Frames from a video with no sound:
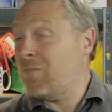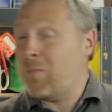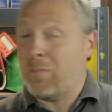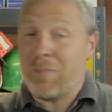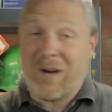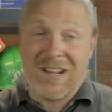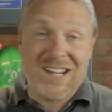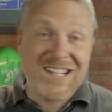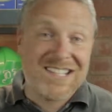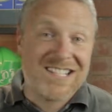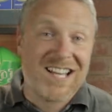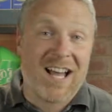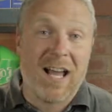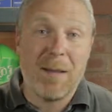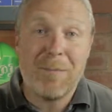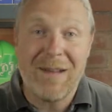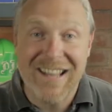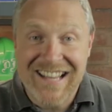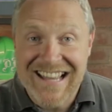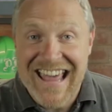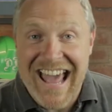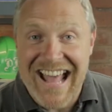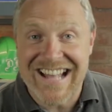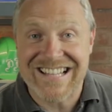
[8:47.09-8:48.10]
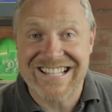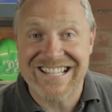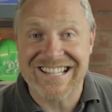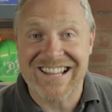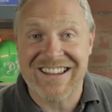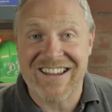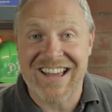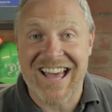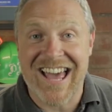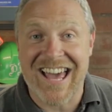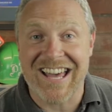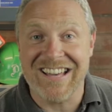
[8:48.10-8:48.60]
By the time I get to
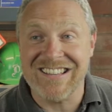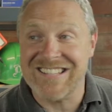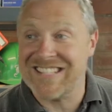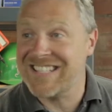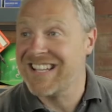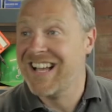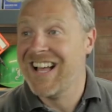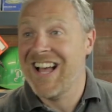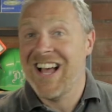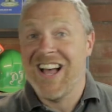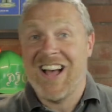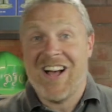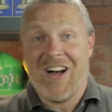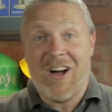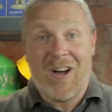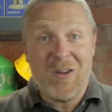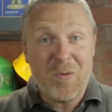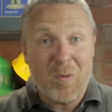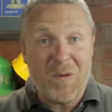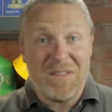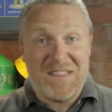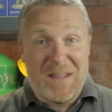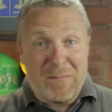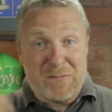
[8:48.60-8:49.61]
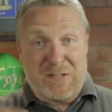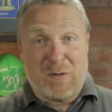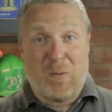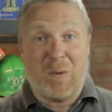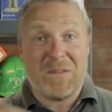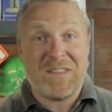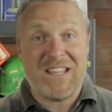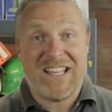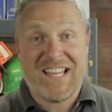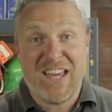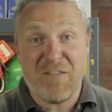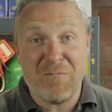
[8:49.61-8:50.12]
their house, I want them to
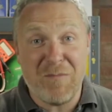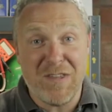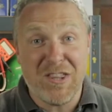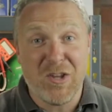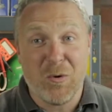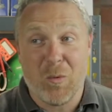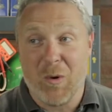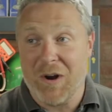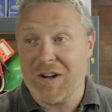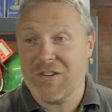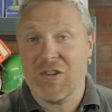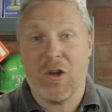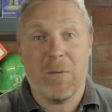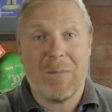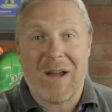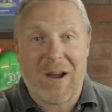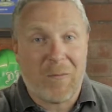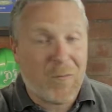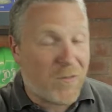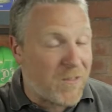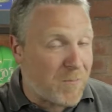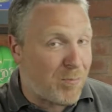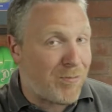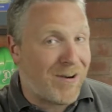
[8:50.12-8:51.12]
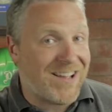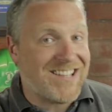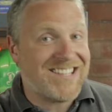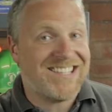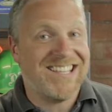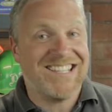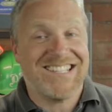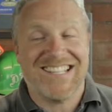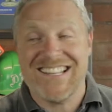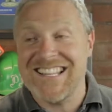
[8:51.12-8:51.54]
want to give me the work, no matter what the price is.